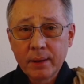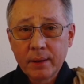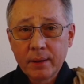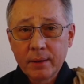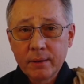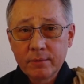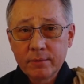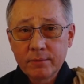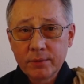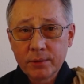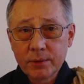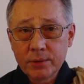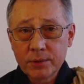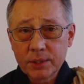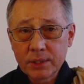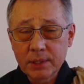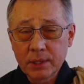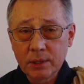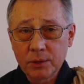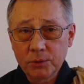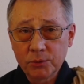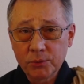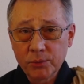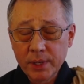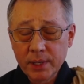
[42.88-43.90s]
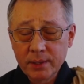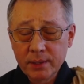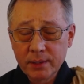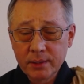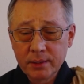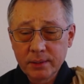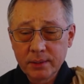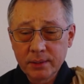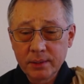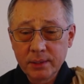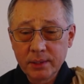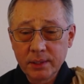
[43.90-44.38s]
First, I'll read
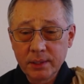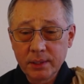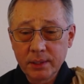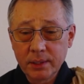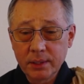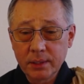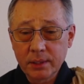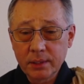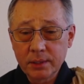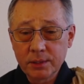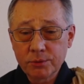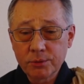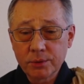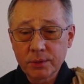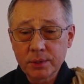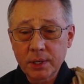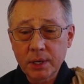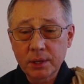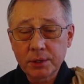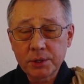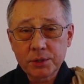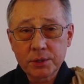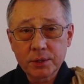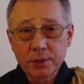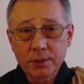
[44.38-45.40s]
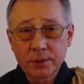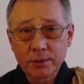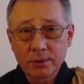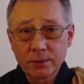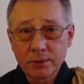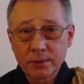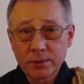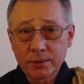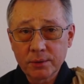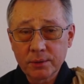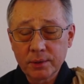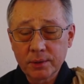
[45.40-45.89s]
the introduction,
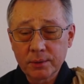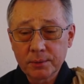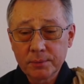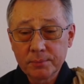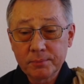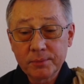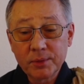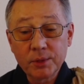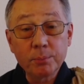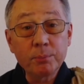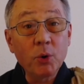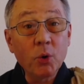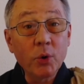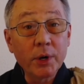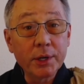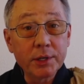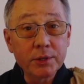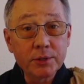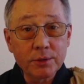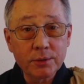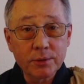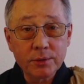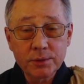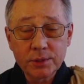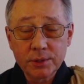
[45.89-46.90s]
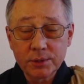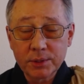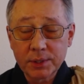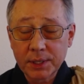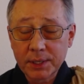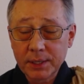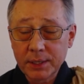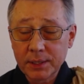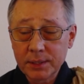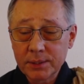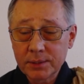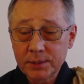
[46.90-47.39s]
or the pointer to the
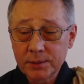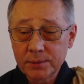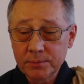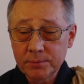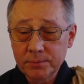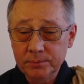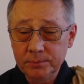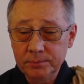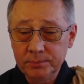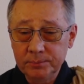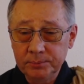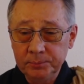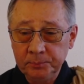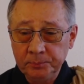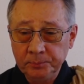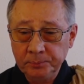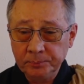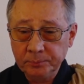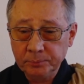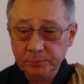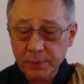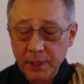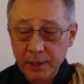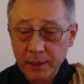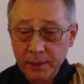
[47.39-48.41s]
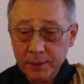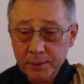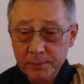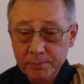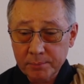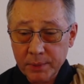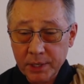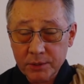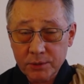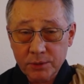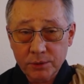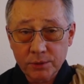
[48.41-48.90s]
case by
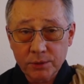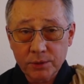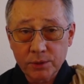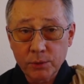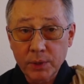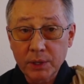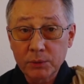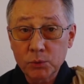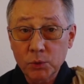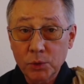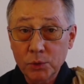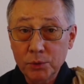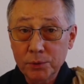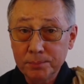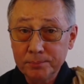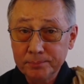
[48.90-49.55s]
Master Yuanwu.